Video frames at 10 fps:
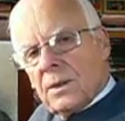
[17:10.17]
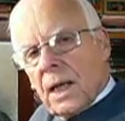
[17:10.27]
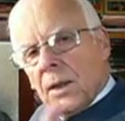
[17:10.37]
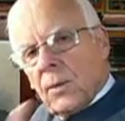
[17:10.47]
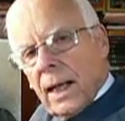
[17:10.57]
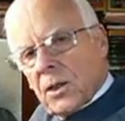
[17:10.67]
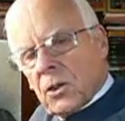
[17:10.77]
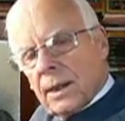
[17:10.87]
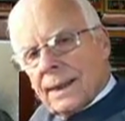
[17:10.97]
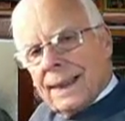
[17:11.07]

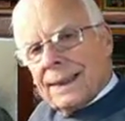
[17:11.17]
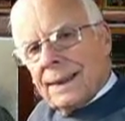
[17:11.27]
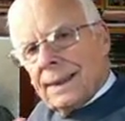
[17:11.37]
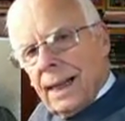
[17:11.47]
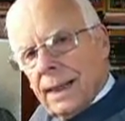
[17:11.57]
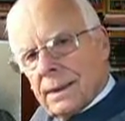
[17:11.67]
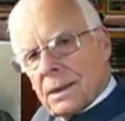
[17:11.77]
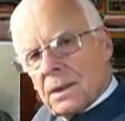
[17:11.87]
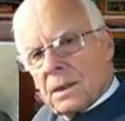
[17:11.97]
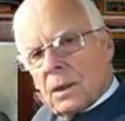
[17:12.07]
direction and
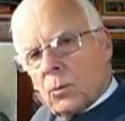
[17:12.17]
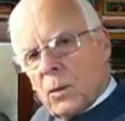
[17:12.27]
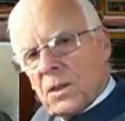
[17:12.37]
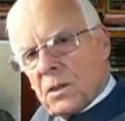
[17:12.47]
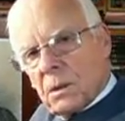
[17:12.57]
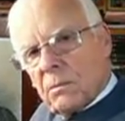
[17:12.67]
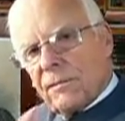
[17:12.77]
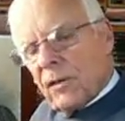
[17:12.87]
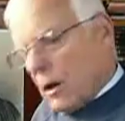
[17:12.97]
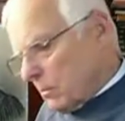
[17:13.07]
guidance and wisdom
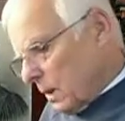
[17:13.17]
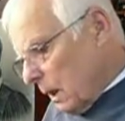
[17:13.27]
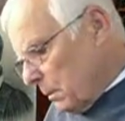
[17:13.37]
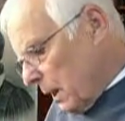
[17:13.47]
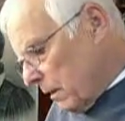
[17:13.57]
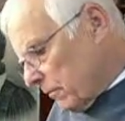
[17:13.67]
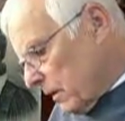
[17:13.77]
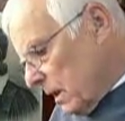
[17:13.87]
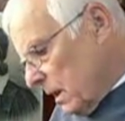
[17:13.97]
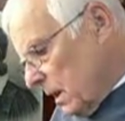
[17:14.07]
from above.
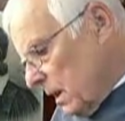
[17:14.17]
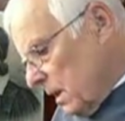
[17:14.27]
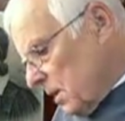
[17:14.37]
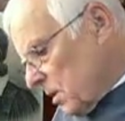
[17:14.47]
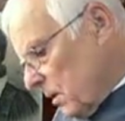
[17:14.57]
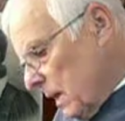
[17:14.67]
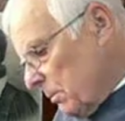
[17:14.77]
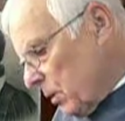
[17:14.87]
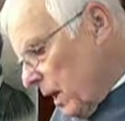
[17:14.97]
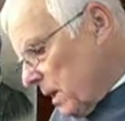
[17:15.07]
So He
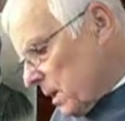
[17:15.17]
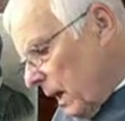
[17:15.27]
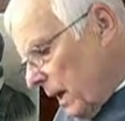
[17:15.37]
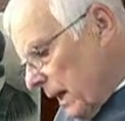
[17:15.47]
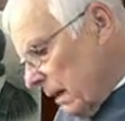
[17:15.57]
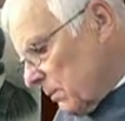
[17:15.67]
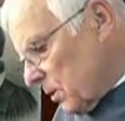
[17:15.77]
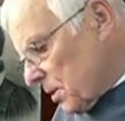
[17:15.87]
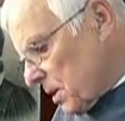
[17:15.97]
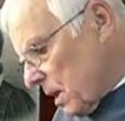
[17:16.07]
prays, I am
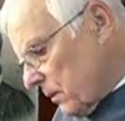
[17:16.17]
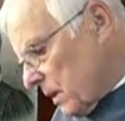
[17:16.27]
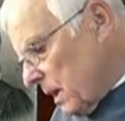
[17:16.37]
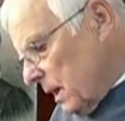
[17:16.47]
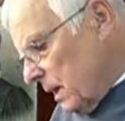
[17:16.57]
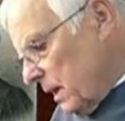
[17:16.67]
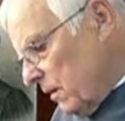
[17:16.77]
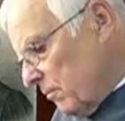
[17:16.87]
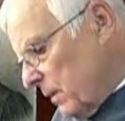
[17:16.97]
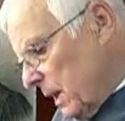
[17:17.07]
your servant,
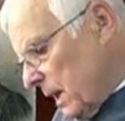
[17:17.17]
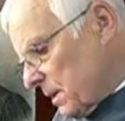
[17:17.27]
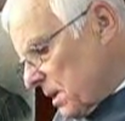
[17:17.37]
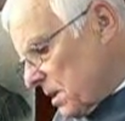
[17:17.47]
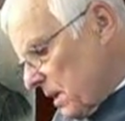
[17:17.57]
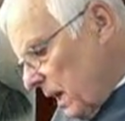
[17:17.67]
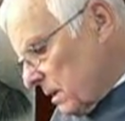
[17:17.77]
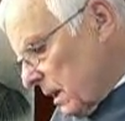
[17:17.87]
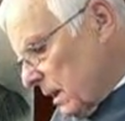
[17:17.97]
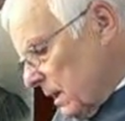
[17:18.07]
give me
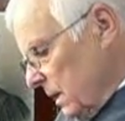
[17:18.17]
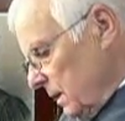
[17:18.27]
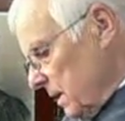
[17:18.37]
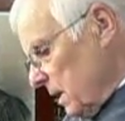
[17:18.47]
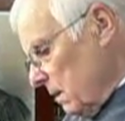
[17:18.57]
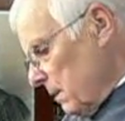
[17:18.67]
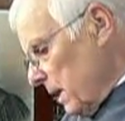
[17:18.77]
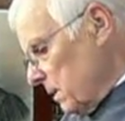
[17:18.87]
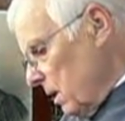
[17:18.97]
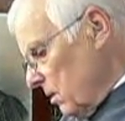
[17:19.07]
understanding that I
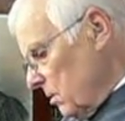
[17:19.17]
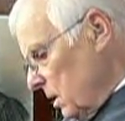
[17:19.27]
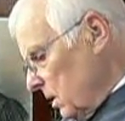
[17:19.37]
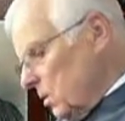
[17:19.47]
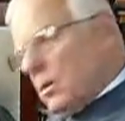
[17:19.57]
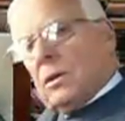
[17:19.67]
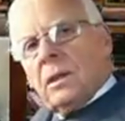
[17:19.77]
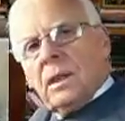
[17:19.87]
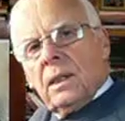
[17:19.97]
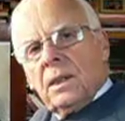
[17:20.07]
may know your
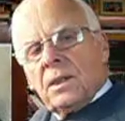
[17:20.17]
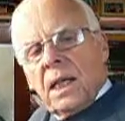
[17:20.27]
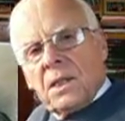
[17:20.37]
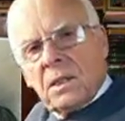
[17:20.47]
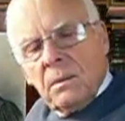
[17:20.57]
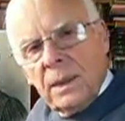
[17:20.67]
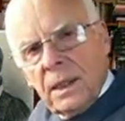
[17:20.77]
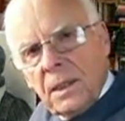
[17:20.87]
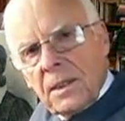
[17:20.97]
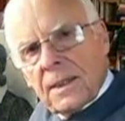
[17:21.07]

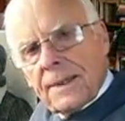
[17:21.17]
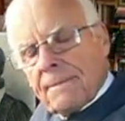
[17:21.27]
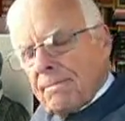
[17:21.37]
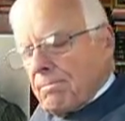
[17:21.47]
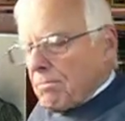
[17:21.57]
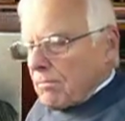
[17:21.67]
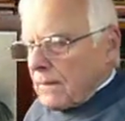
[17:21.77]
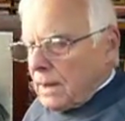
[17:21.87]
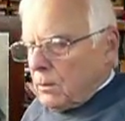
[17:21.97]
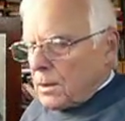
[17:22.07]
testimonies.
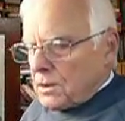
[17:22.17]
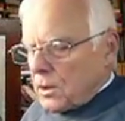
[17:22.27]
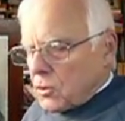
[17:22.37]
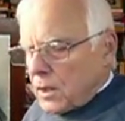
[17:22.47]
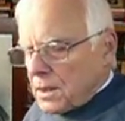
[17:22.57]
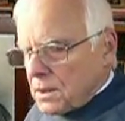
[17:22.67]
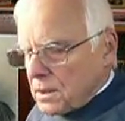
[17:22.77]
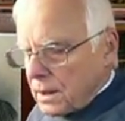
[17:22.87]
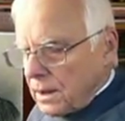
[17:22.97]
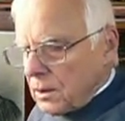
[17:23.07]
He wants to
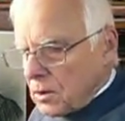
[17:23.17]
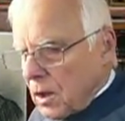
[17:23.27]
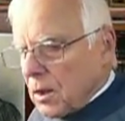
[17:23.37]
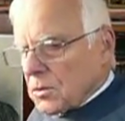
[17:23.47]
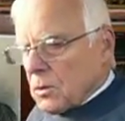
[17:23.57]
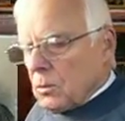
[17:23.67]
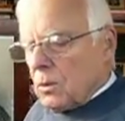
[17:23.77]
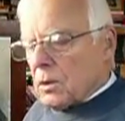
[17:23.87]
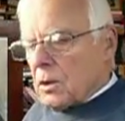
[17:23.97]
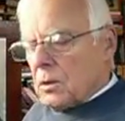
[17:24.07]
trust in God, to
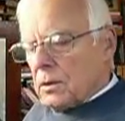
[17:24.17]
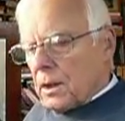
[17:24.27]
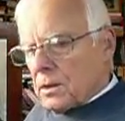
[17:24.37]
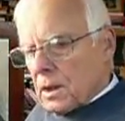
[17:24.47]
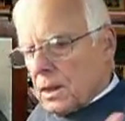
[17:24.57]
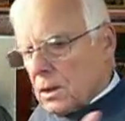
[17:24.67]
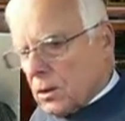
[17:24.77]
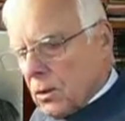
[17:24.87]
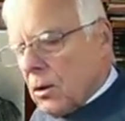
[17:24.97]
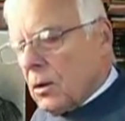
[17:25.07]
walk according to His
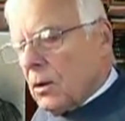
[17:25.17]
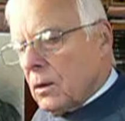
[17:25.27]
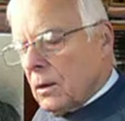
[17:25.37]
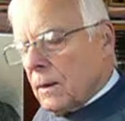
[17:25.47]
law,